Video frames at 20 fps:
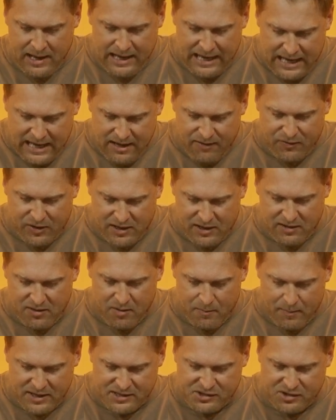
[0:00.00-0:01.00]
even in
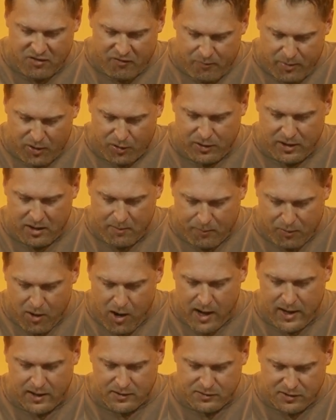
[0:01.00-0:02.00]
the midst of building a
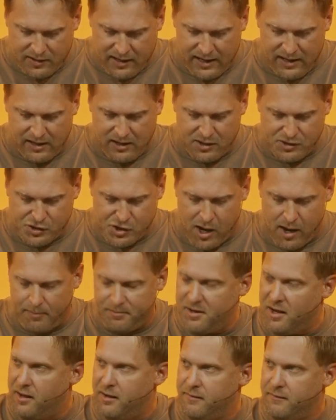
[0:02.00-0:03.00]
product or getting a job
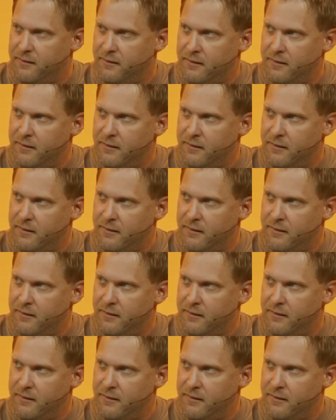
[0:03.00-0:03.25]
done.